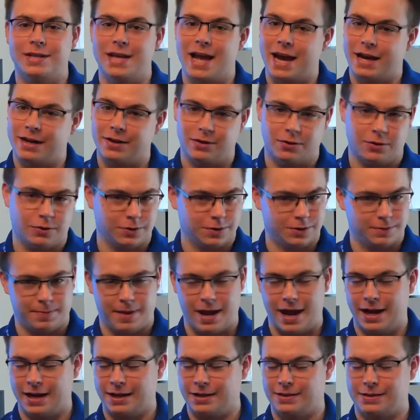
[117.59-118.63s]
technical
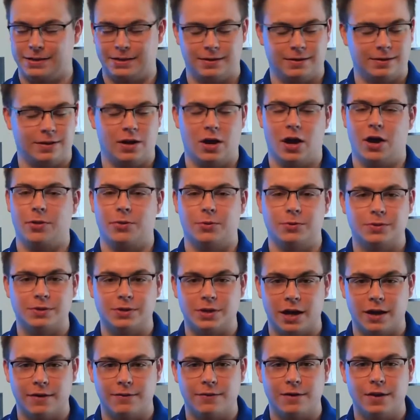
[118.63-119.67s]
specs and other
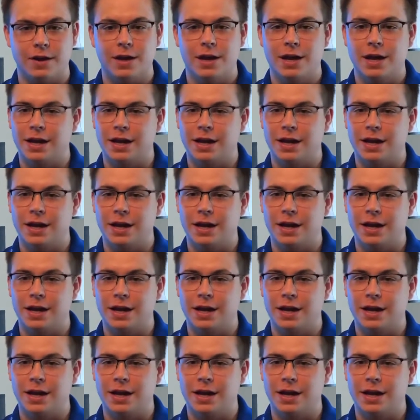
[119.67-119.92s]
stuff.